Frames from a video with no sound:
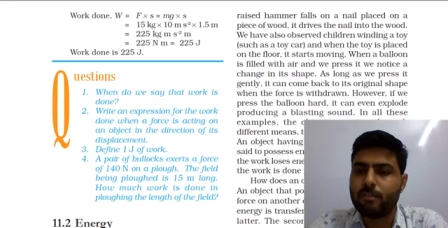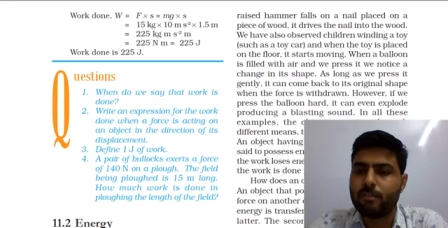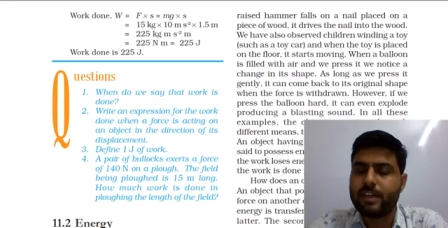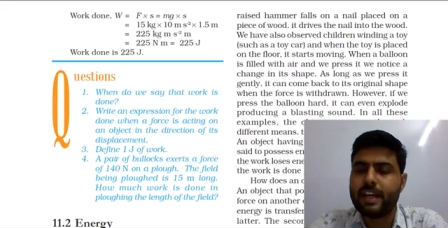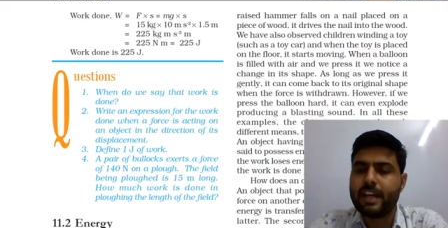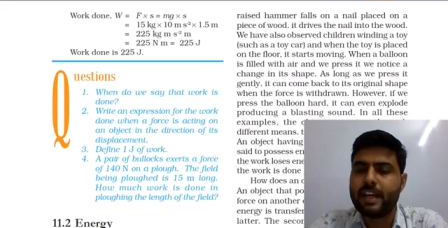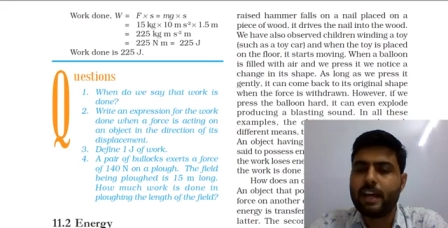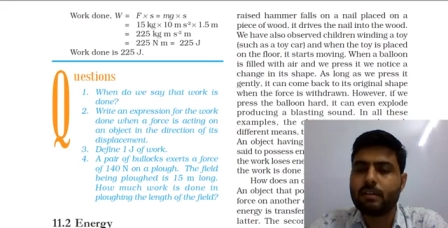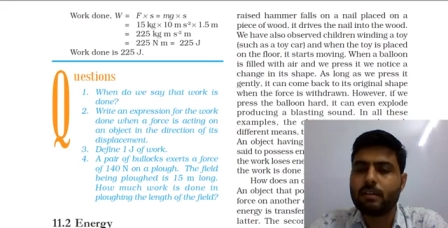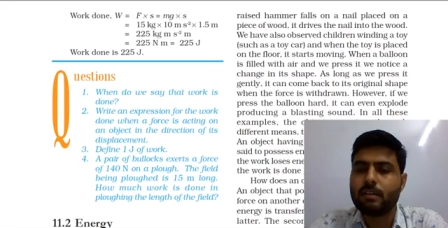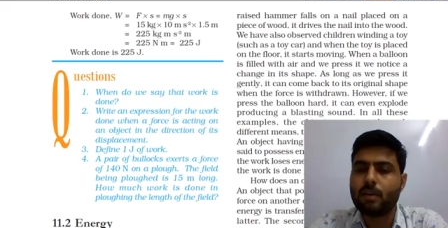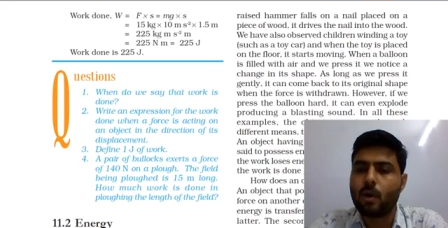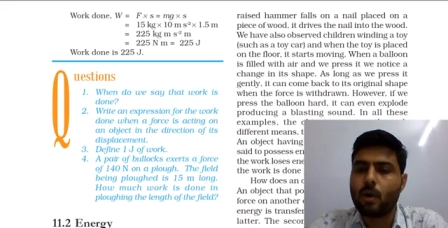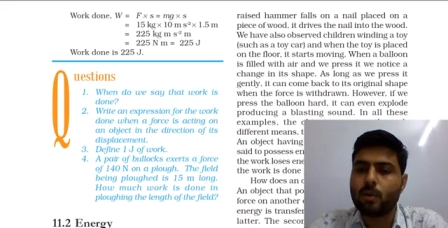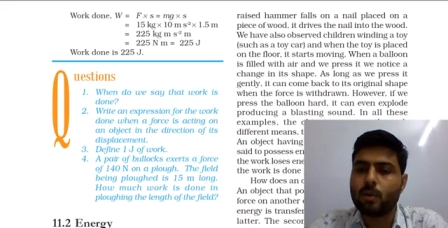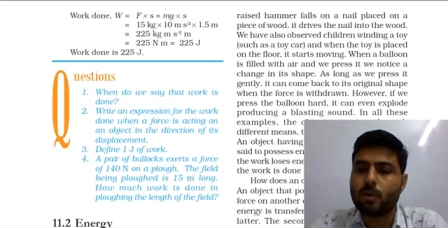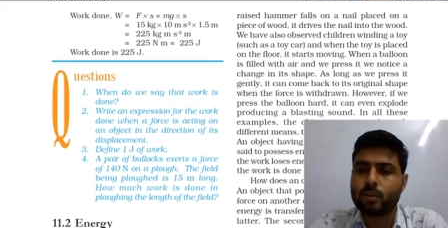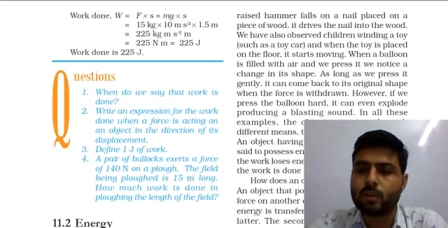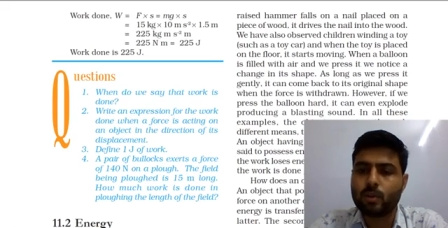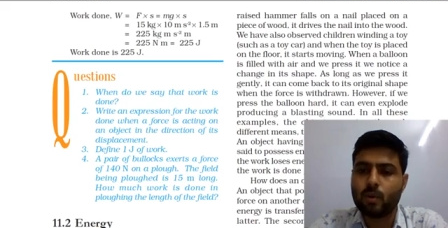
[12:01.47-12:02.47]
We have
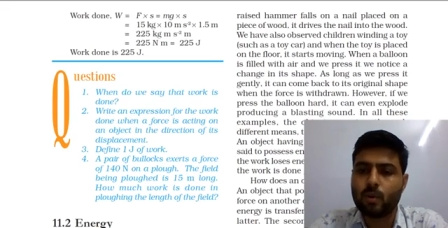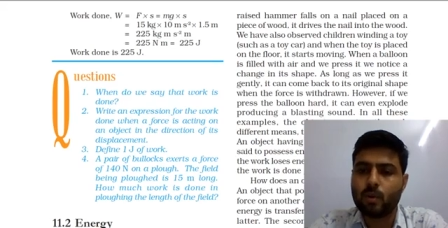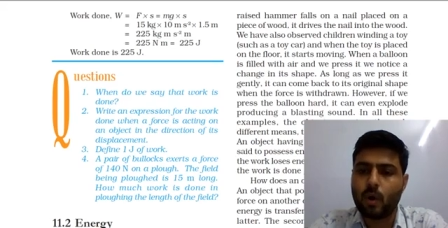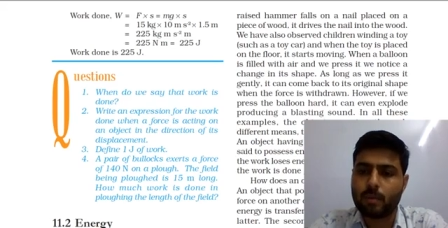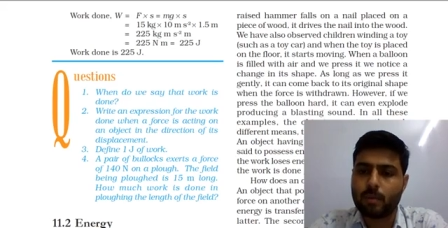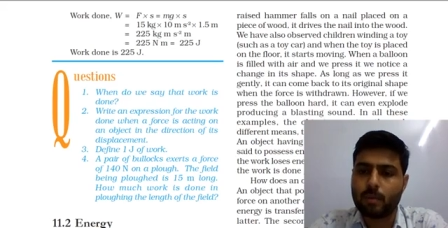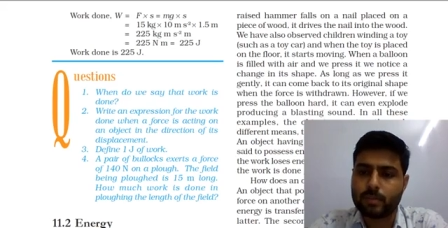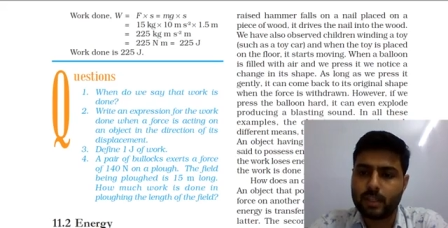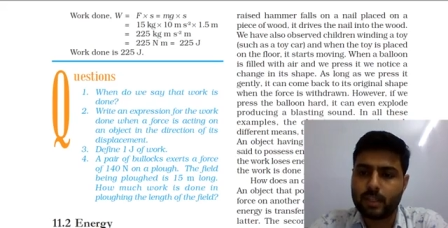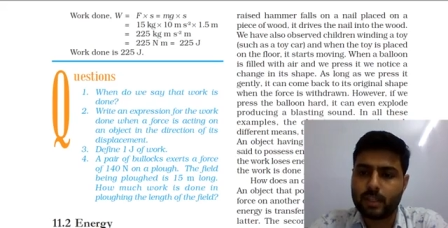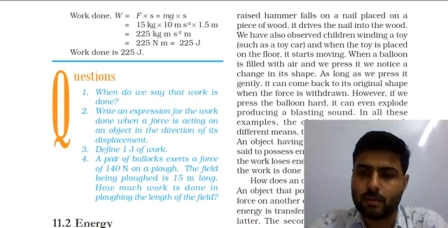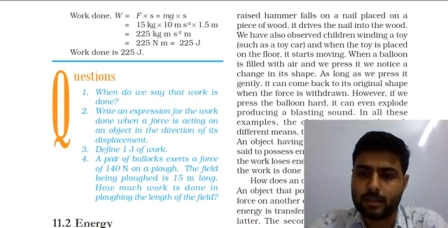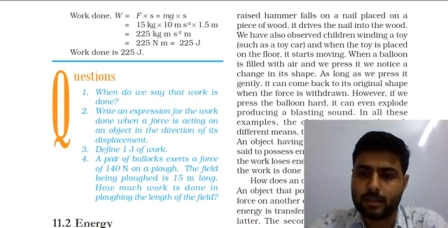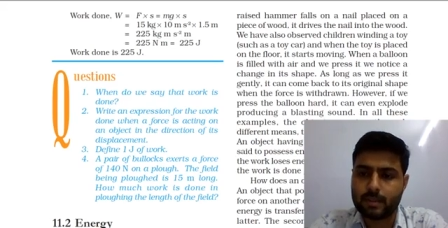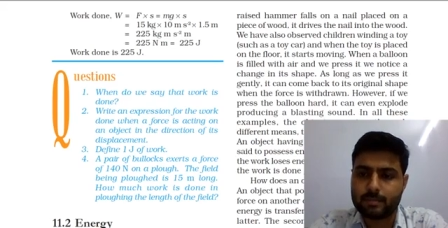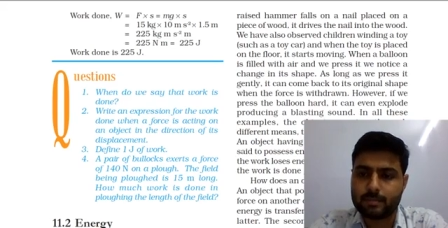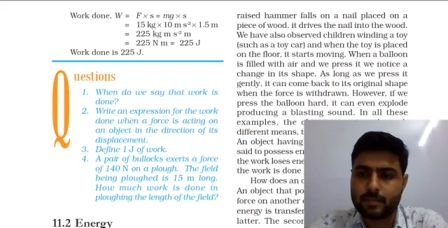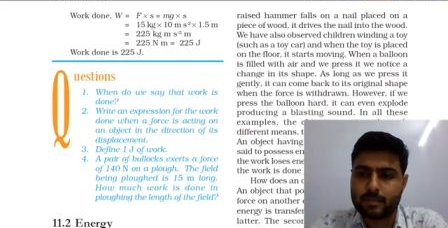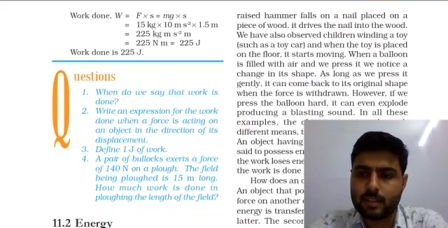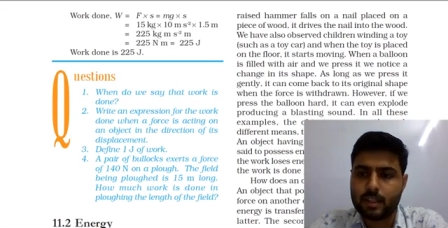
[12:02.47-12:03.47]
also observed
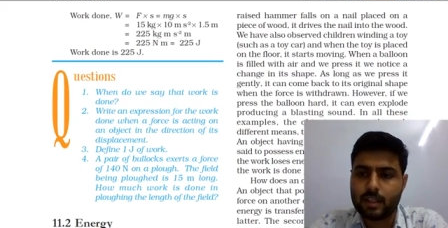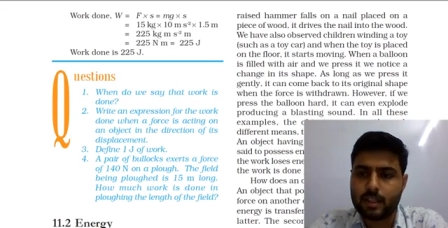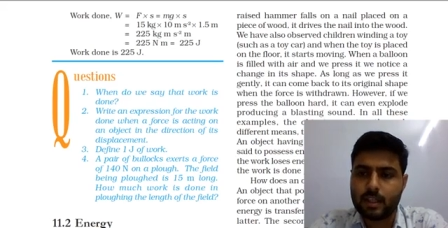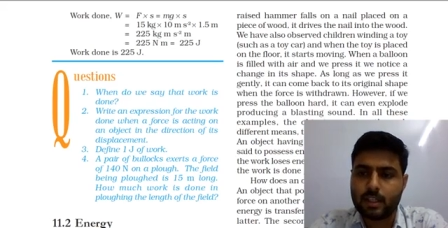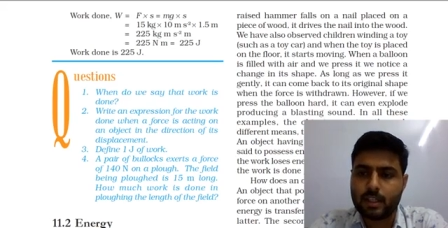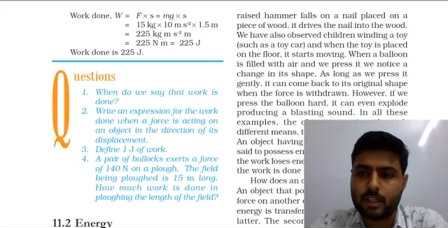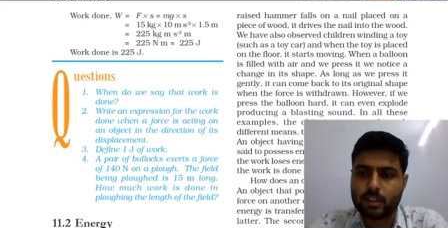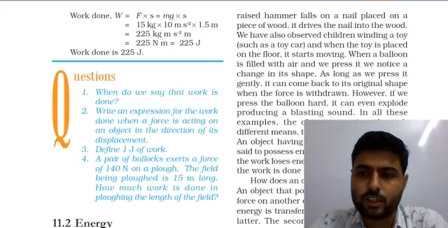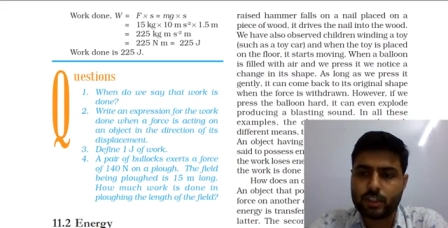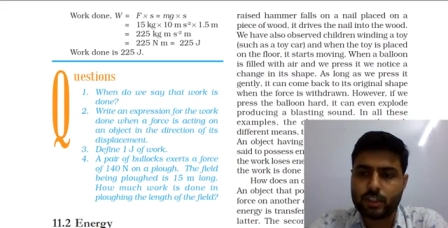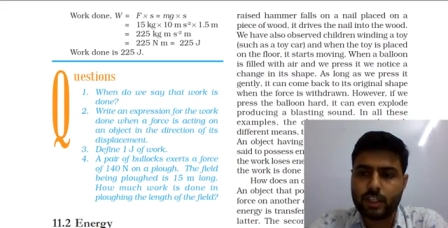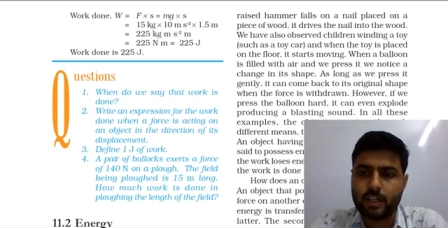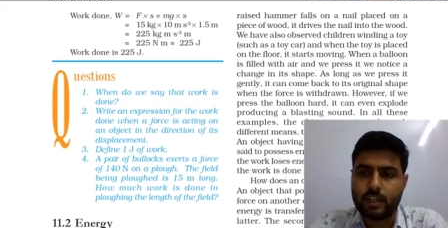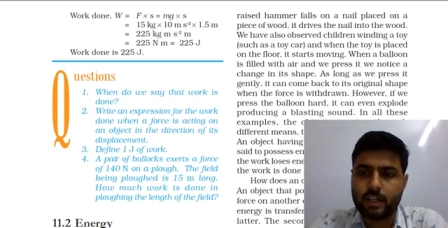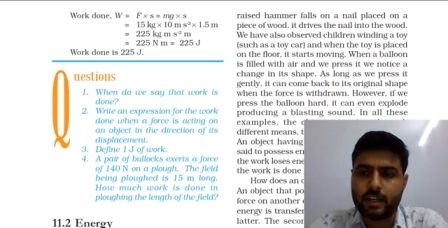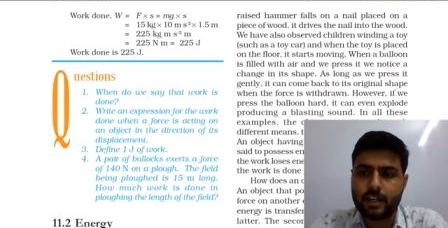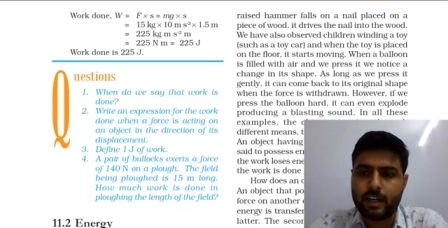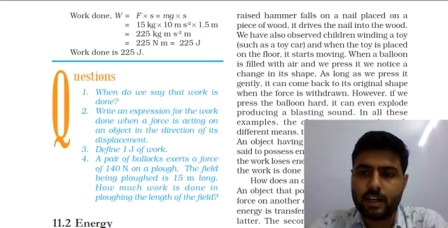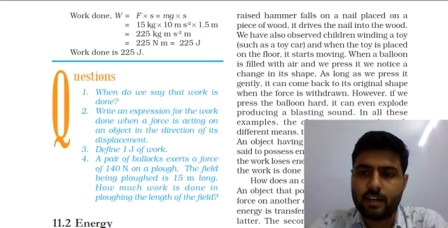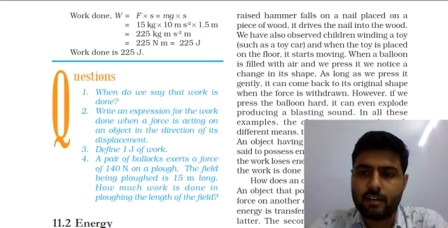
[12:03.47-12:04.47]

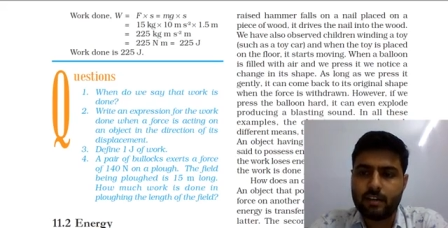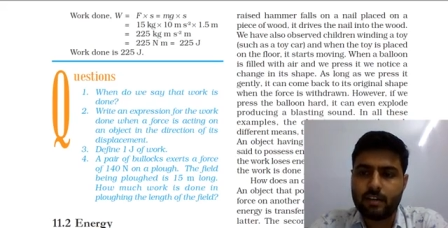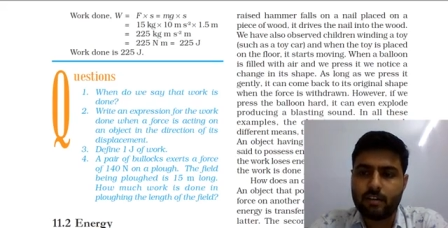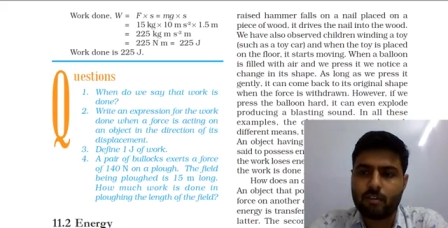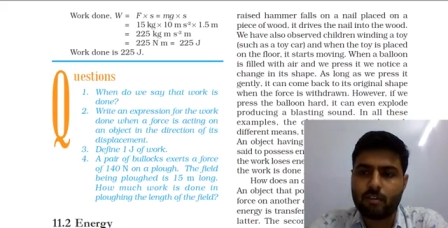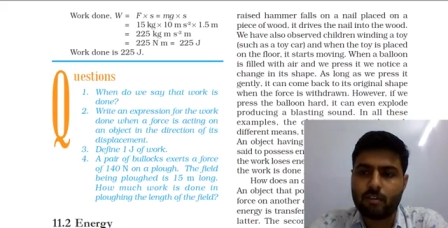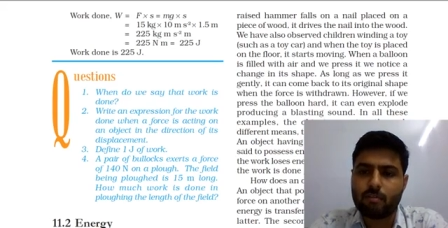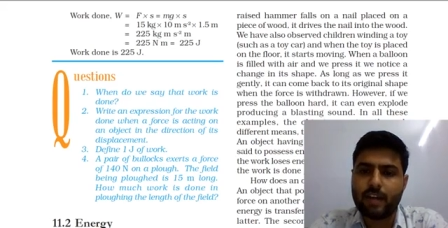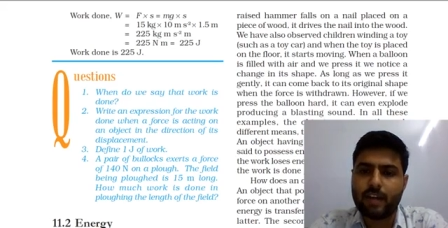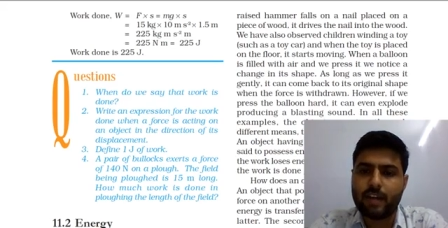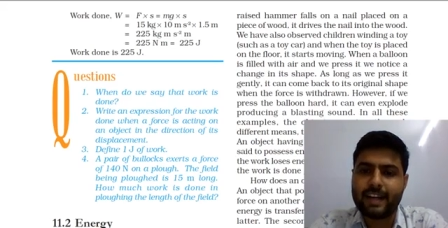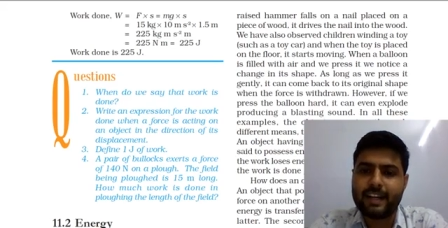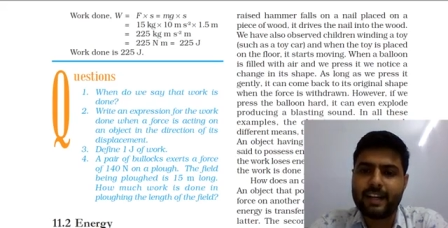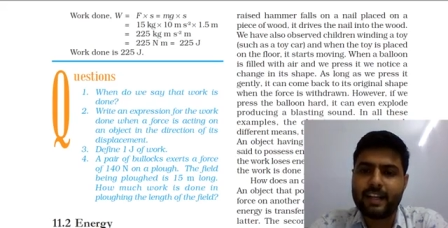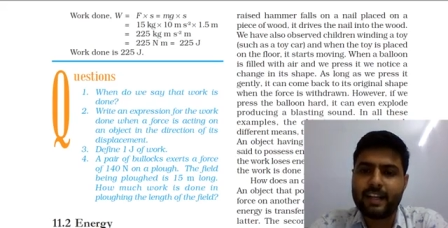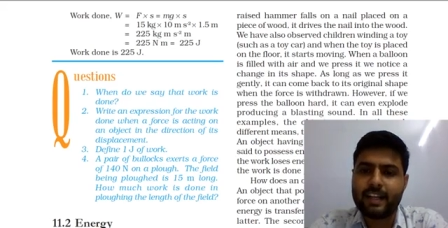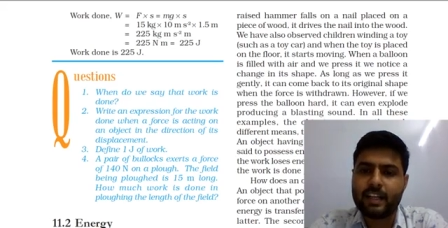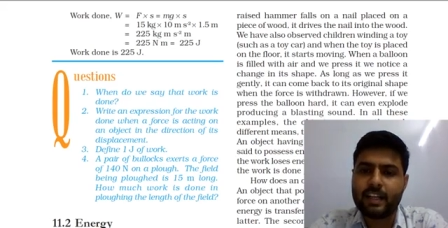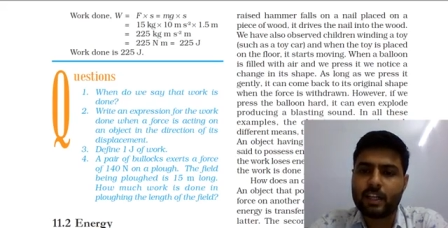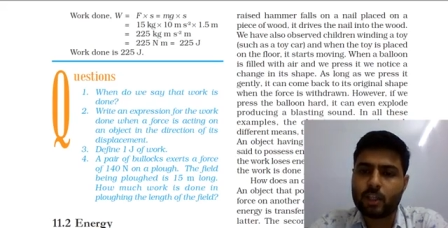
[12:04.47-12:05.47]
children
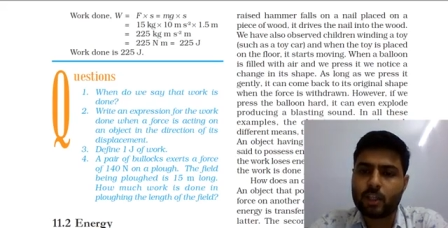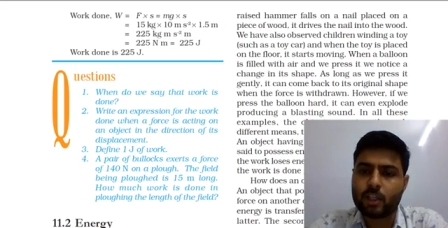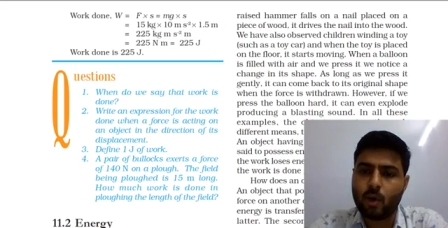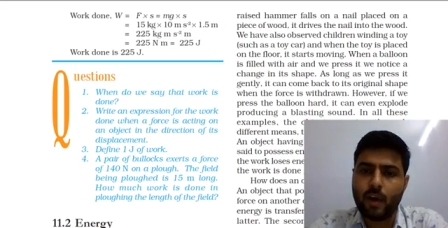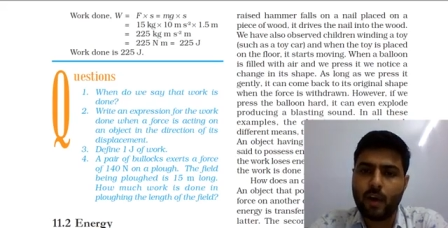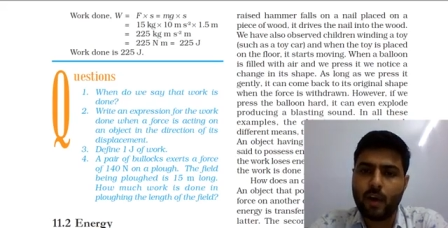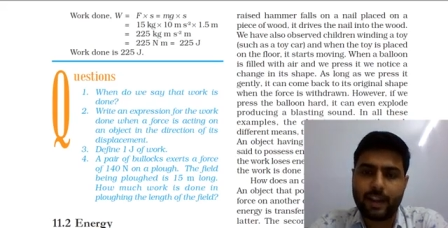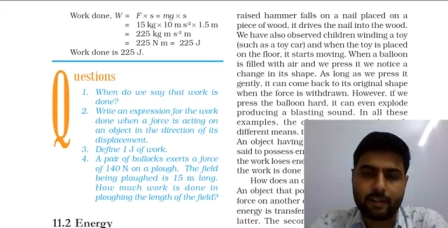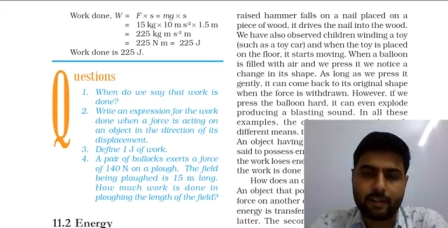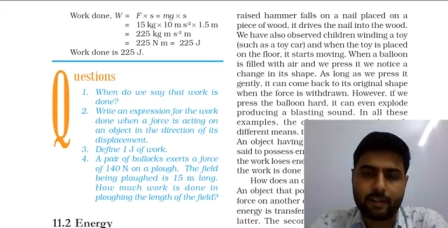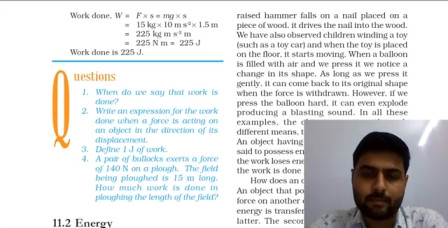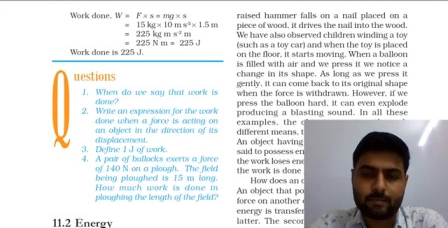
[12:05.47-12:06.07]
winding a toy.